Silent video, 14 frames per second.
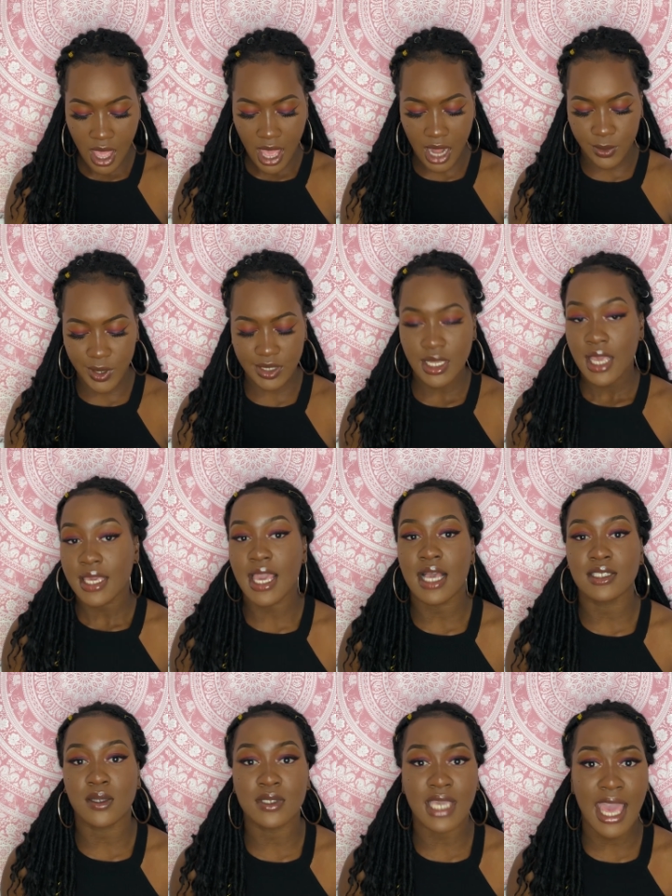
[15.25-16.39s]
Anyways, yeah,
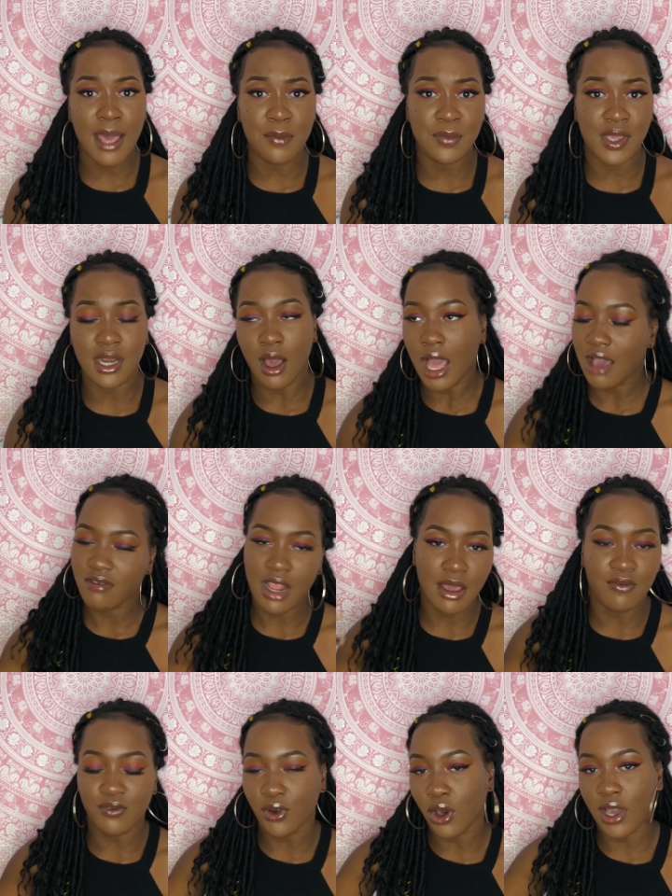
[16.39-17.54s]
so I was camping. I'll have like a
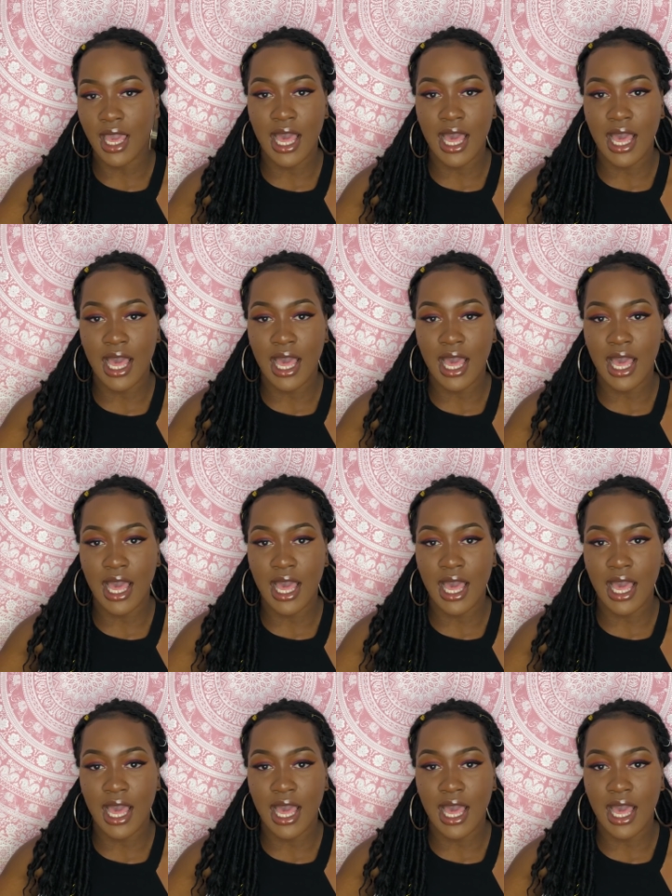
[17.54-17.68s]
vlog